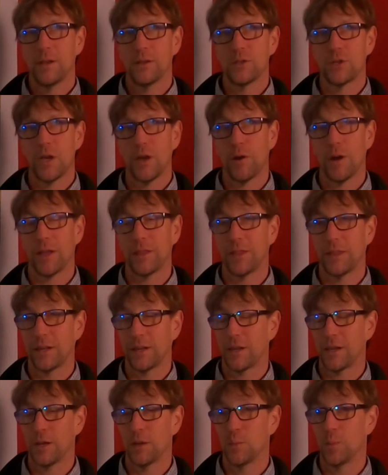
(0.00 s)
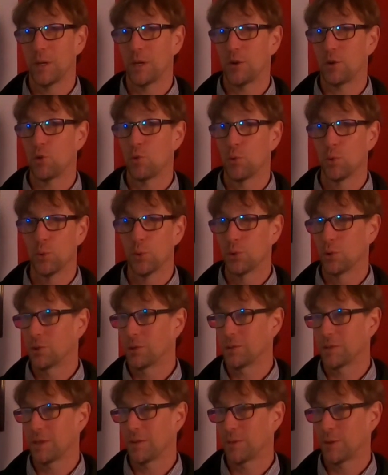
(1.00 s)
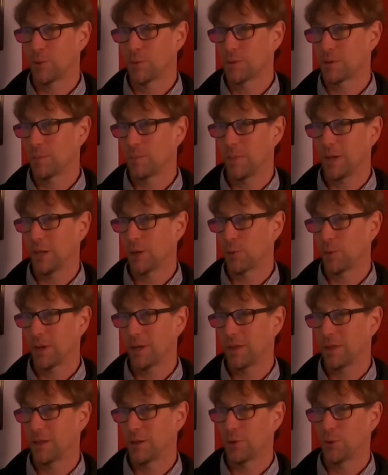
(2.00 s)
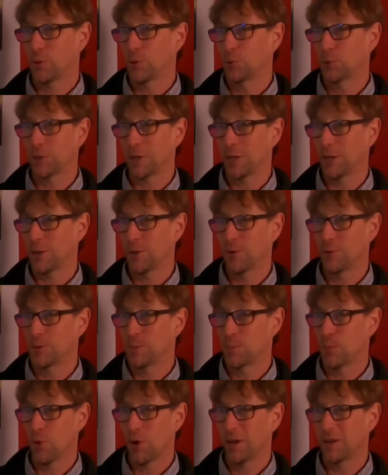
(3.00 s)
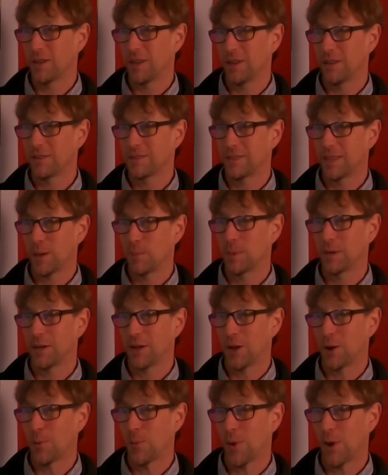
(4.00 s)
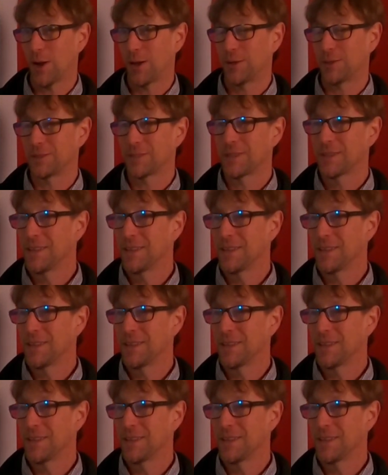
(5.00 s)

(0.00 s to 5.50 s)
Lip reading: So I think it'd be cool if there was a meadery that only used bread yeast. That'd be kind of wild.